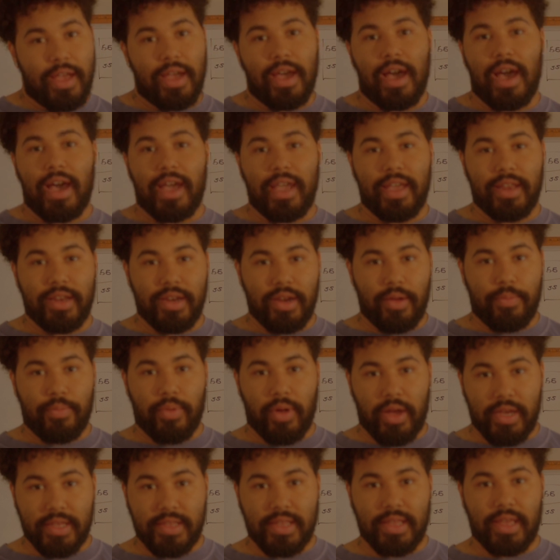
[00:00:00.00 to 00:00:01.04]
I ended up
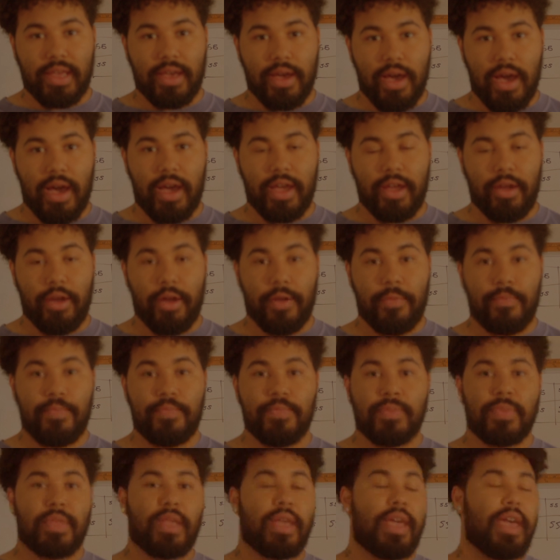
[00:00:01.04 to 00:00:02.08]
pricing it higher.
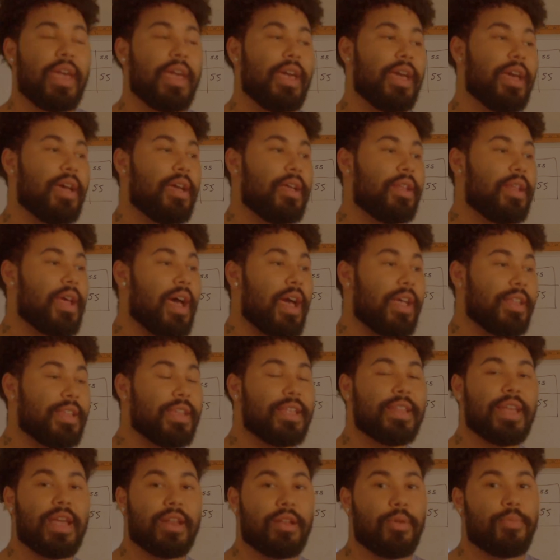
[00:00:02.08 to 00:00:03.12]
And I
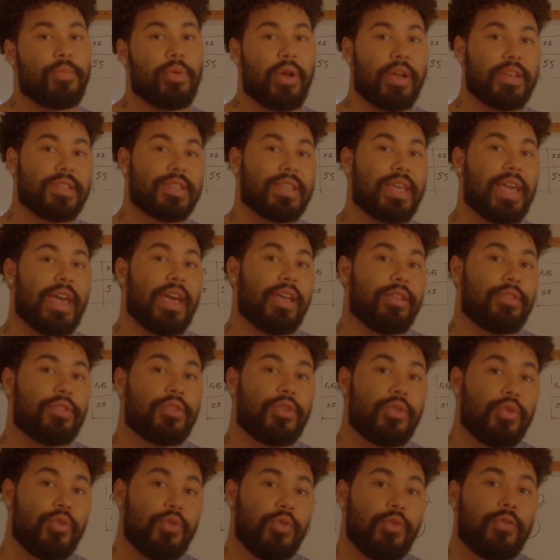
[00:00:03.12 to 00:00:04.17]
did end up pricing it at
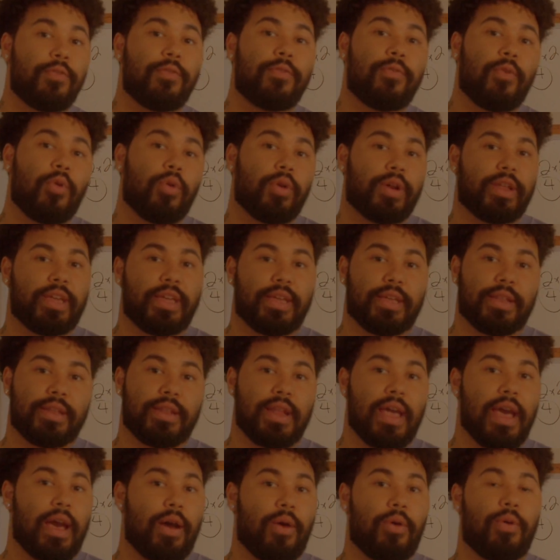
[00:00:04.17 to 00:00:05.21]
$240.
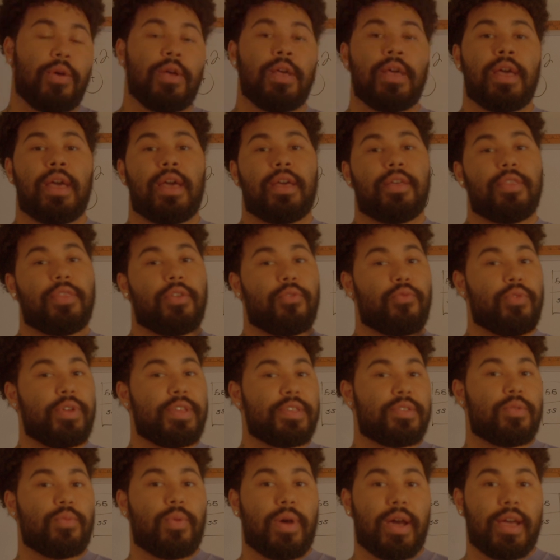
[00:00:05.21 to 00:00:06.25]
Now, the
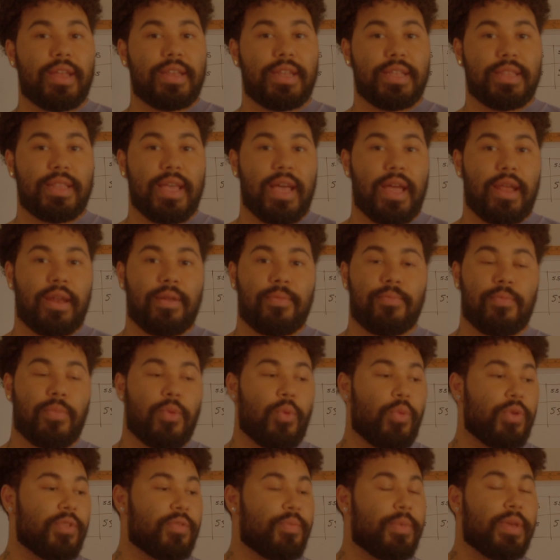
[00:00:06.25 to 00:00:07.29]
reason why I did that
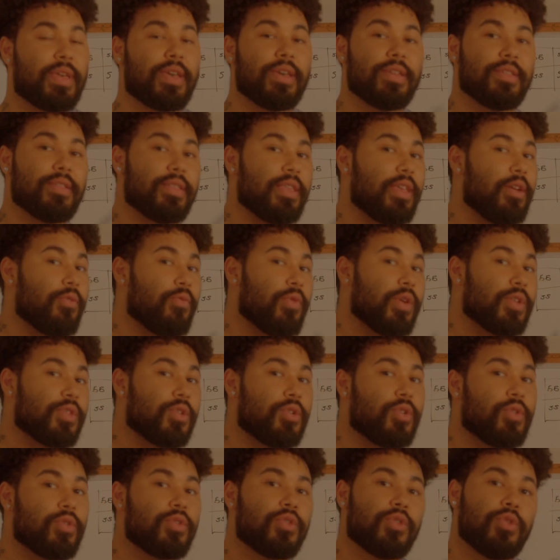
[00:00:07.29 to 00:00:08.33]
was because the
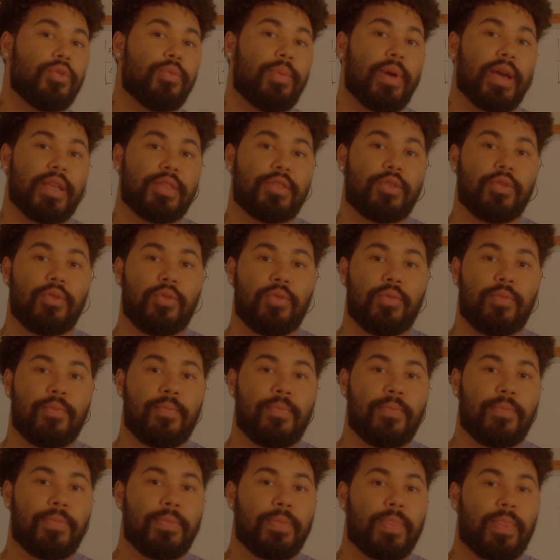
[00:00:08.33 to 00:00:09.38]
original 2 by 2,
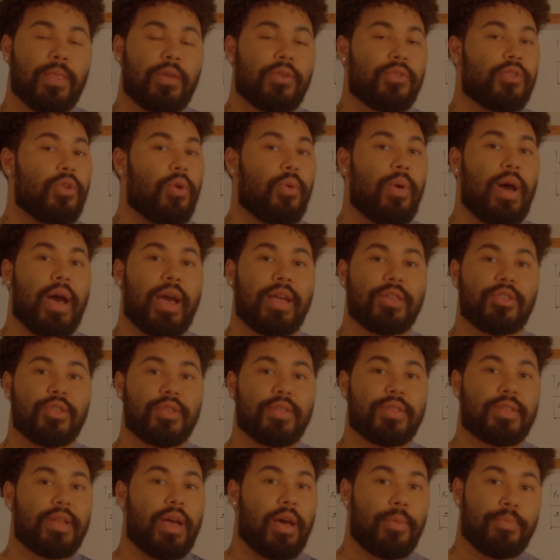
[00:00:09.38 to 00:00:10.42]
so I
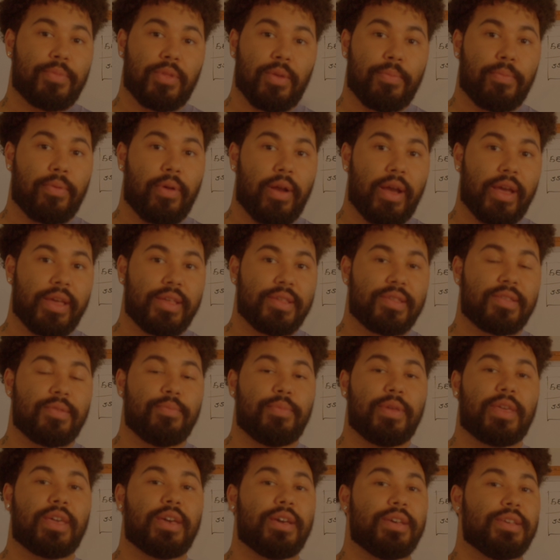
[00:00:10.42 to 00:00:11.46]
just upped the price
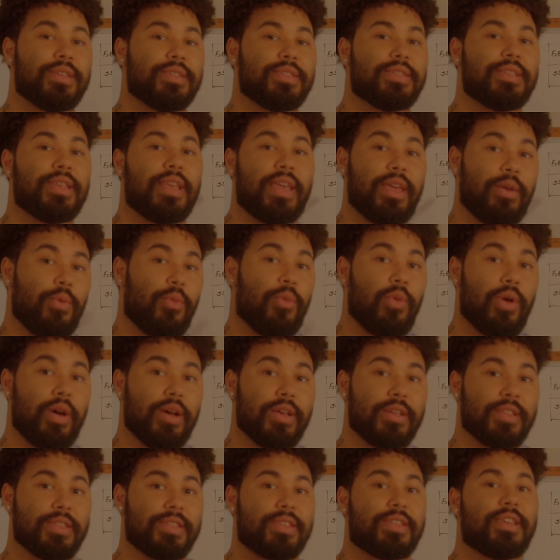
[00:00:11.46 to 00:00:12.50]
because it
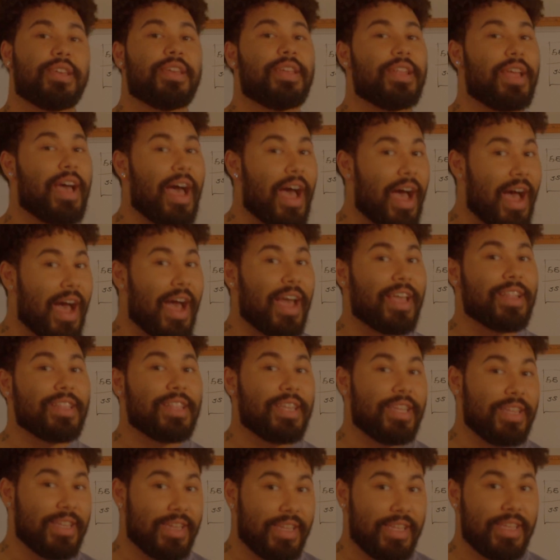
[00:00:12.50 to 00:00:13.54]
was
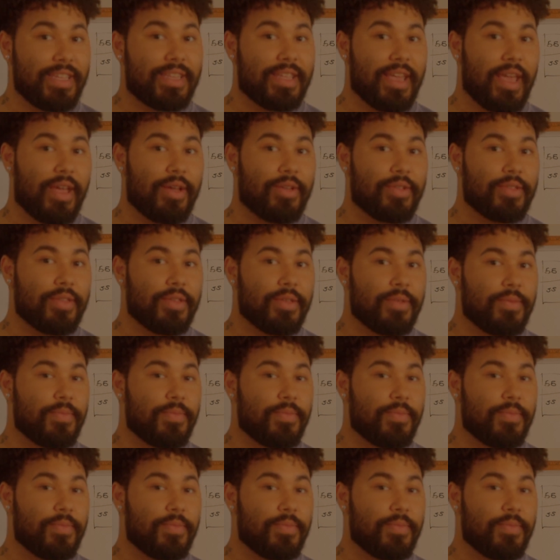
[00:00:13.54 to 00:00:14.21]
highly detailed.